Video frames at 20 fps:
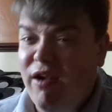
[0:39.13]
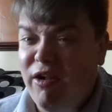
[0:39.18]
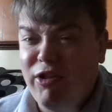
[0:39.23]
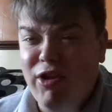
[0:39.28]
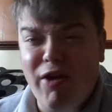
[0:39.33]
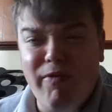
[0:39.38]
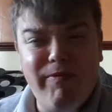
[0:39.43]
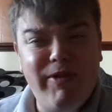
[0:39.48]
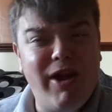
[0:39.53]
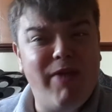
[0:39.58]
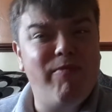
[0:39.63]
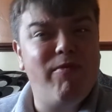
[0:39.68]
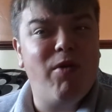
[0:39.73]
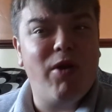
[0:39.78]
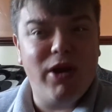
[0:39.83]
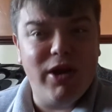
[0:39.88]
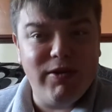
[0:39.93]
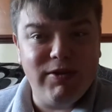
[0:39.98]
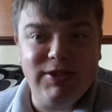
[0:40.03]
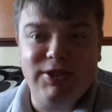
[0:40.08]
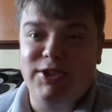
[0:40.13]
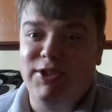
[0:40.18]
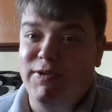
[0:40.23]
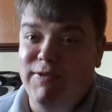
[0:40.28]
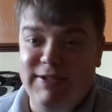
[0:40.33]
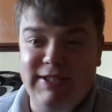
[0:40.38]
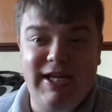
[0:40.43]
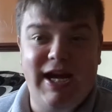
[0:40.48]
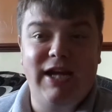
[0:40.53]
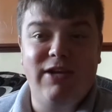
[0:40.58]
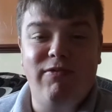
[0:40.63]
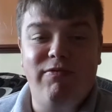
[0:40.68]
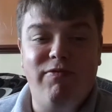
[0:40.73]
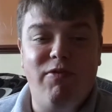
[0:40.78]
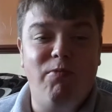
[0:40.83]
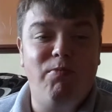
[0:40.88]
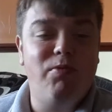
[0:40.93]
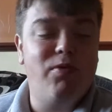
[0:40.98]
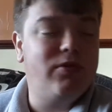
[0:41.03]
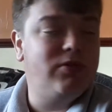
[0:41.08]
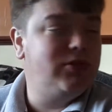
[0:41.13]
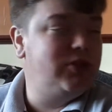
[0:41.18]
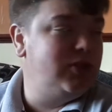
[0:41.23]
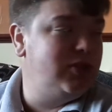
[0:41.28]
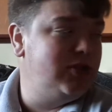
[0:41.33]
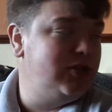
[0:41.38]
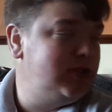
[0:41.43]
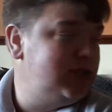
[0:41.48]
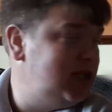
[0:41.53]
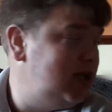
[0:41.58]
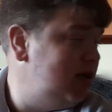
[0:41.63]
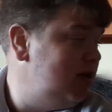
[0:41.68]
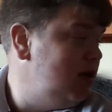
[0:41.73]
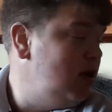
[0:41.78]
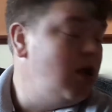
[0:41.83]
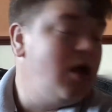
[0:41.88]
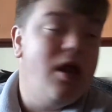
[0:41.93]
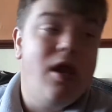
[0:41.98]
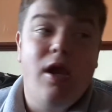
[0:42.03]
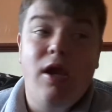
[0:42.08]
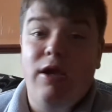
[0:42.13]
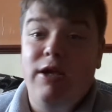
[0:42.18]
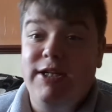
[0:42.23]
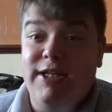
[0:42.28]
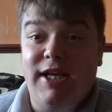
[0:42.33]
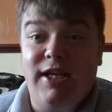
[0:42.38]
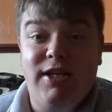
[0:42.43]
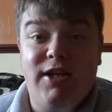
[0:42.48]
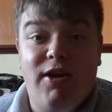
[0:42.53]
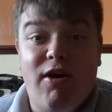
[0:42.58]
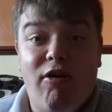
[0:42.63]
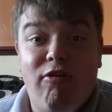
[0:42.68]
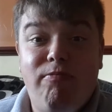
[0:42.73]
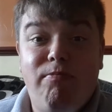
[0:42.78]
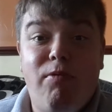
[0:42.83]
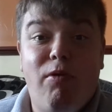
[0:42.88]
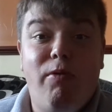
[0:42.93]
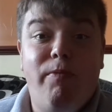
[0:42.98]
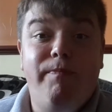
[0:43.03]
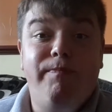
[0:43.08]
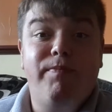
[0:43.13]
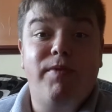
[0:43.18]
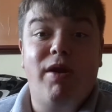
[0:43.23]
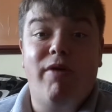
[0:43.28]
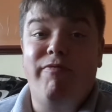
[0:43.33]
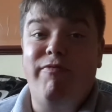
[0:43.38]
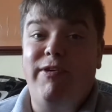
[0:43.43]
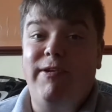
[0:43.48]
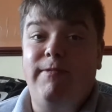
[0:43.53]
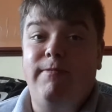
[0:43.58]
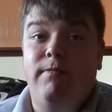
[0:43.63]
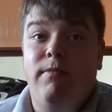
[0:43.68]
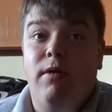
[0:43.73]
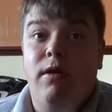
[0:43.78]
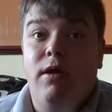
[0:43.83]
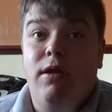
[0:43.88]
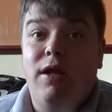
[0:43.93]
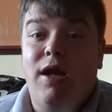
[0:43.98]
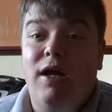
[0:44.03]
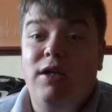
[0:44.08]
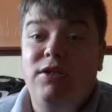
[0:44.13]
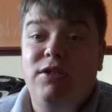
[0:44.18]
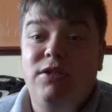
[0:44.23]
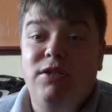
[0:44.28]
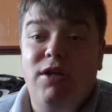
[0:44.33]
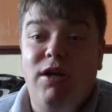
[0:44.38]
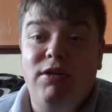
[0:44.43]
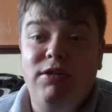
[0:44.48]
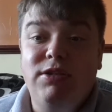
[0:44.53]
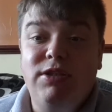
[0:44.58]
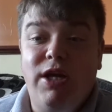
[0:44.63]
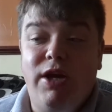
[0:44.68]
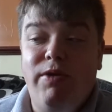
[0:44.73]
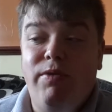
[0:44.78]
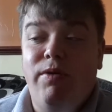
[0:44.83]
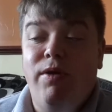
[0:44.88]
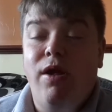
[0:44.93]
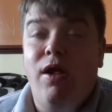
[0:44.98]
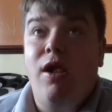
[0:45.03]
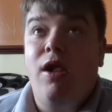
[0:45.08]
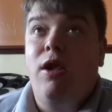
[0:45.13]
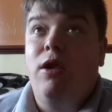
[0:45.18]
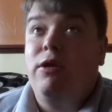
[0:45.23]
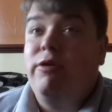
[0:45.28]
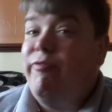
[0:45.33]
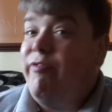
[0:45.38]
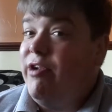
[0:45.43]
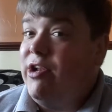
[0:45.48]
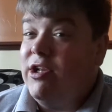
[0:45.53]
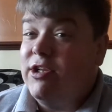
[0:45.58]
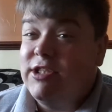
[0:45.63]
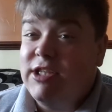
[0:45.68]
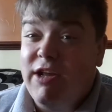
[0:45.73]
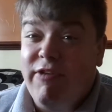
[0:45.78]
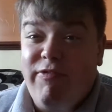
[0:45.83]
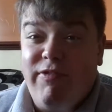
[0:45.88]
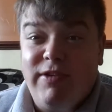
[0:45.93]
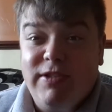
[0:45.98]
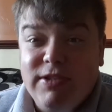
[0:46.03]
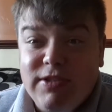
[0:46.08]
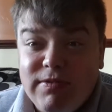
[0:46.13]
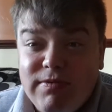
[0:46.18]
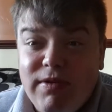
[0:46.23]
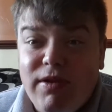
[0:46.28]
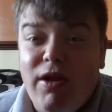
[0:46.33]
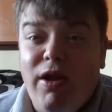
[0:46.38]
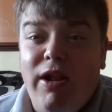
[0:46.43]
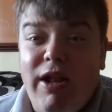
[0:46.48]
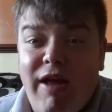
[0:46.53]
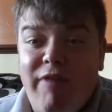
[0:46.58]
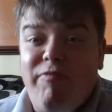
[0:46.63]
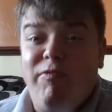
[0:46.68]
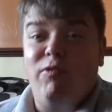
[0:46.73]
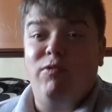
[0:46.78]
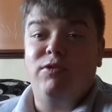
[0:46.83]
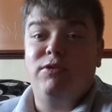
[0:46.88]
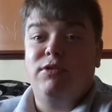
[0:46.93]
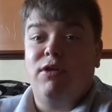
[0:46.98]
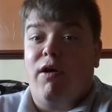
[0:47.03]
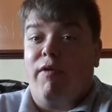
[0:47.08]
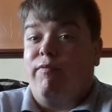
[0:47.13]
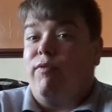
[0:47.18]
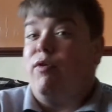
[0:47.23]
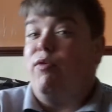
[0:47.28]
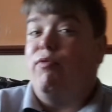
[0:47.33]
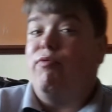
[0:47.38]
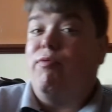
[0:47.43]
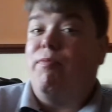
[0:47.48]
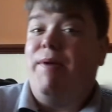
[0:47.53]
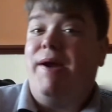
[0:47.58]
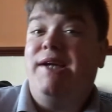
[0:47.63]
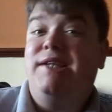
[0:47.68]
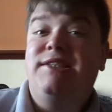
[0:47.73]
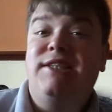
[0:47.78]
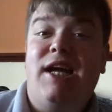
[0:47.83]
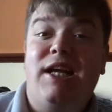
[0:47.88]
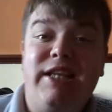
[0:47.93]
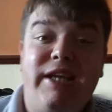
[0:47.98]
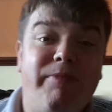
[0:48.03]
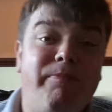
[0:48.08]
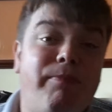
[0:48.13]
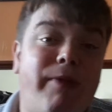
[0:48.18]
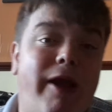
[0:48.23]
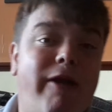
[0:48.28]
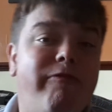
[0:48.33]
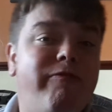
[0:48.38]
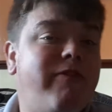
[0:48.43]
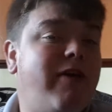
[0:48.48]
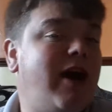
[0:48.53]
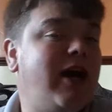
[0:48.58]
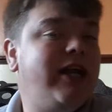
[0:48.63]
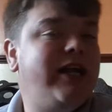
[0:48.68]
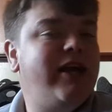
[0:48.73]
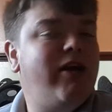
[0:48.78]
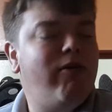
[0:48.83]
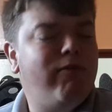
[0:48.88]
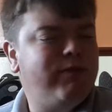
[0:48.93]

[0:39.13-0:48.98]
I don't want a suicide of football on Tuesday, second half, but I think that just going to show the fitness levels of the other players that didn't play Friday.